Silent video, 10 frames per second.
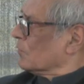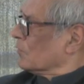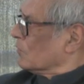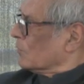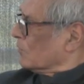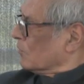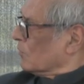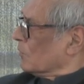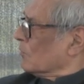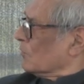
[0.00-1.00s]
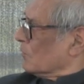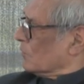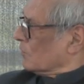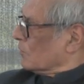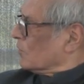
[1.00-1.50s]

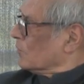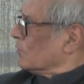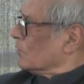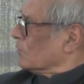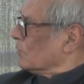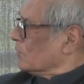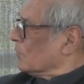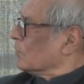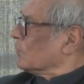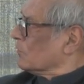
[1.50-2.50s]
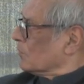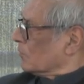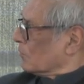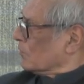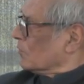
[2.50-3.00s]

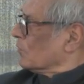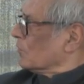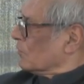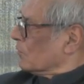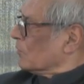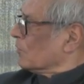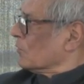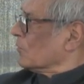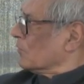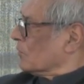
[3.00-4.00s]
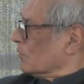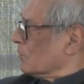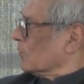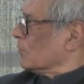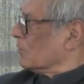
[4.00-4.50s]

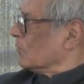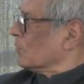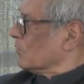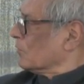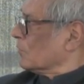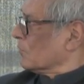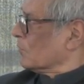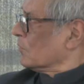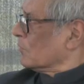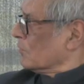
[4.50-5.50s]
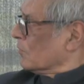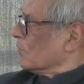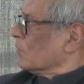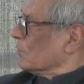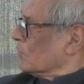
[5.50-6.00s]

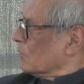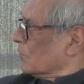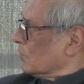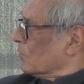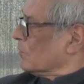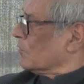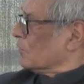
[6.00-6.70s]
(not speaking)